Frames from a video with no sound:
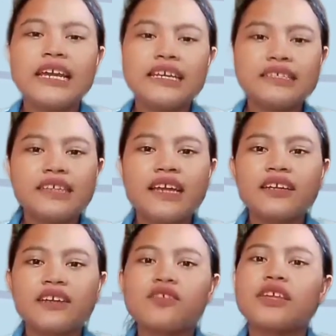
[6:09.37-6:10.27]
Inside
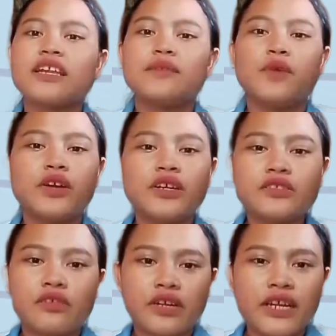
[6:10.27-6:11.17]
the cooking
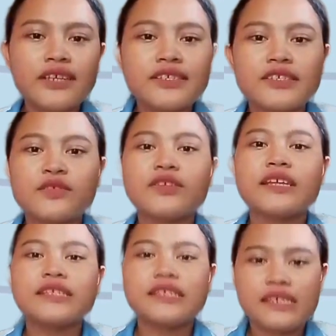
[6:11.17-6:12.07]
laboratory,
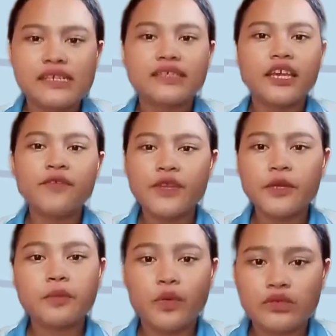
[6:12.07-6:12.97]
students see
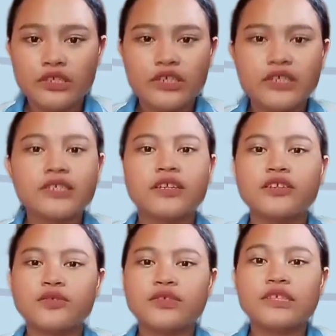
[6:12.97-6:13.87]
safety posters
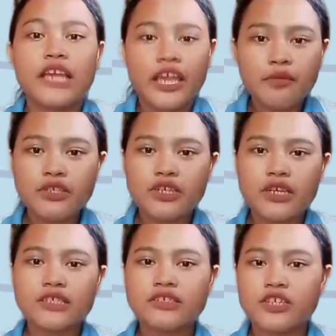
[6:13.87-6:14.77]
that use
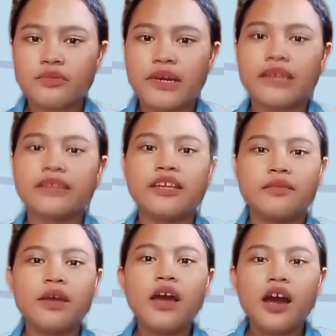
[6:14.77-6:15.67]
images to remind
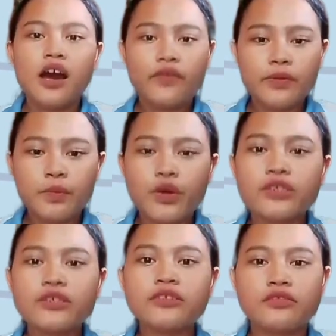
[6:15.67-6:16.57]
them of
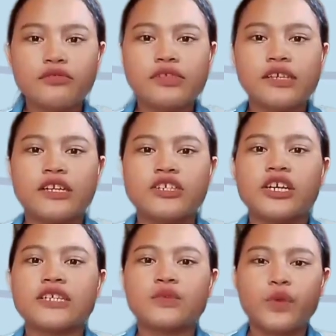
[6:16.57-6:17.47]
important rules such
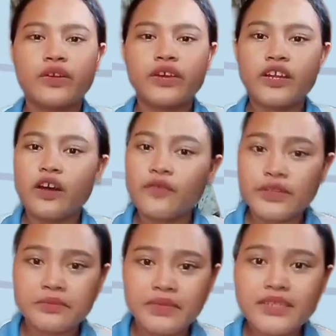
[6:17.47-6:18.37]
as wearing
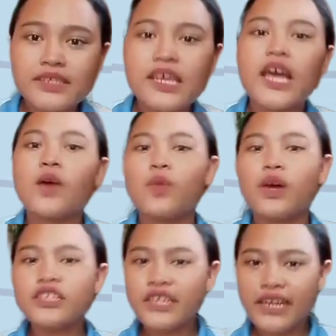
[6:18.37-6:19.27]
oven mitts,
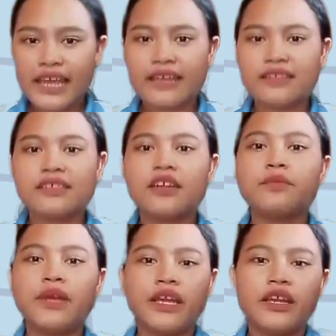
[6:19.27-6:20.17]
washing hands,
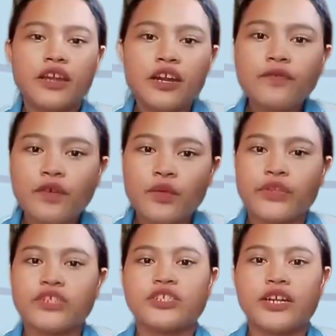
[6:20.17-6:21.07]
and being careful
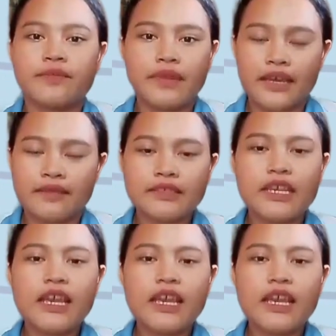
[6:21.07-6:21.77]
with sharp knives.